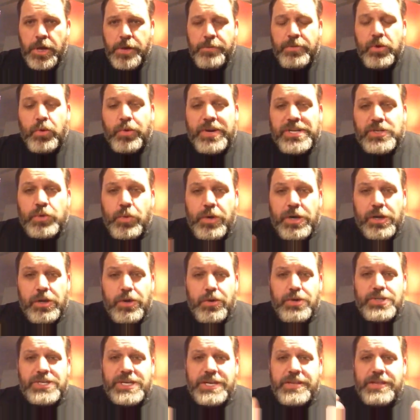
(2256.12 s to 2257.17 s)
But the reason we're
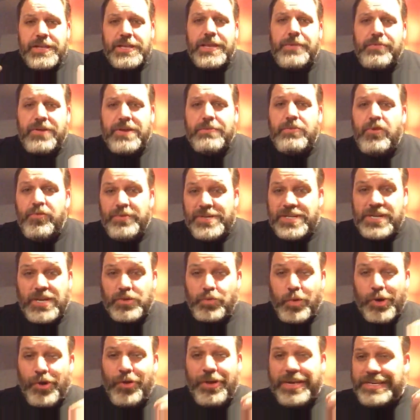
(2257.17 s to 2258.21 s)
losing in the liberty movement is
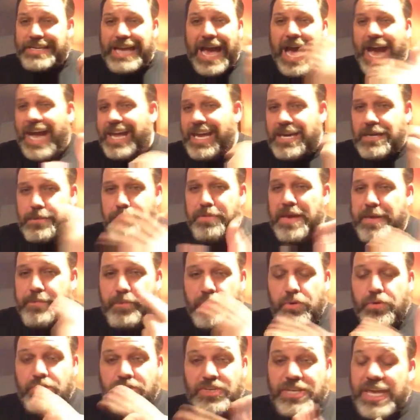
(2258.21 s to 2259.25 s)
because we're only talking to
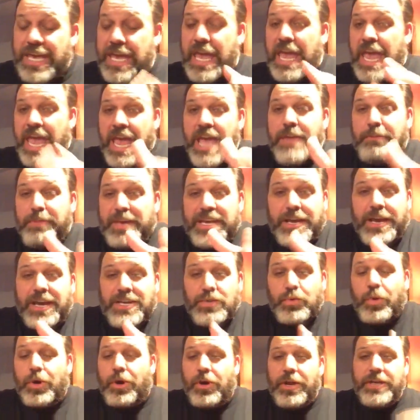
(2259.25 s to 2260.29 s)
people who see. And
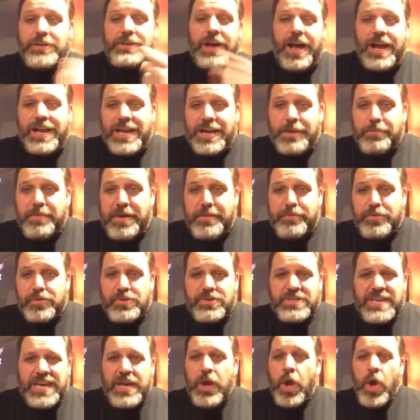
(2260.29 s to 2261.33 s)
because we're only talking to people who
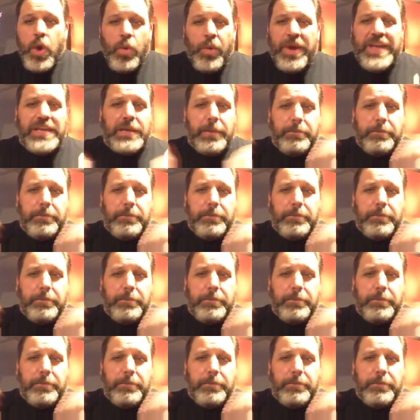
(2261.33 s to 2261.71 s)
see, we